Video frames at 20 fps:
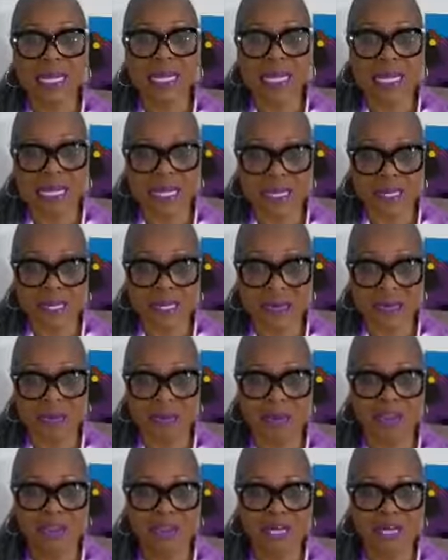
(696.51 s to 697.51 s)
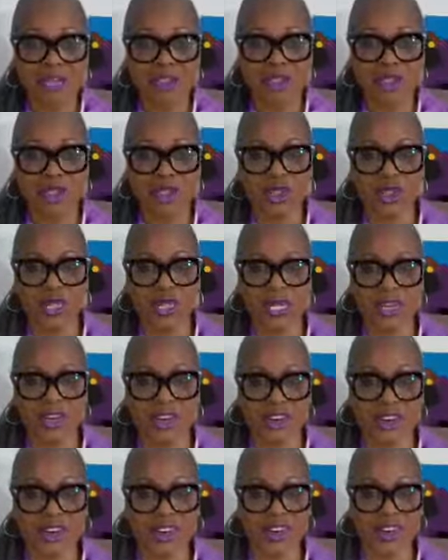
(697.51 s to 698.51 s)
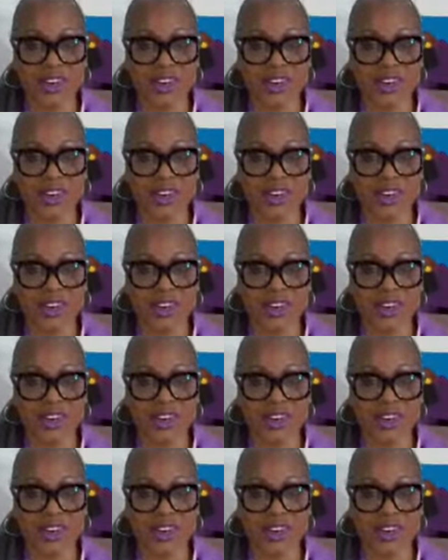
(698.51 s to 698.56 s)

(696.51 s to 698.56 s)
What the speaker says: in because you're here?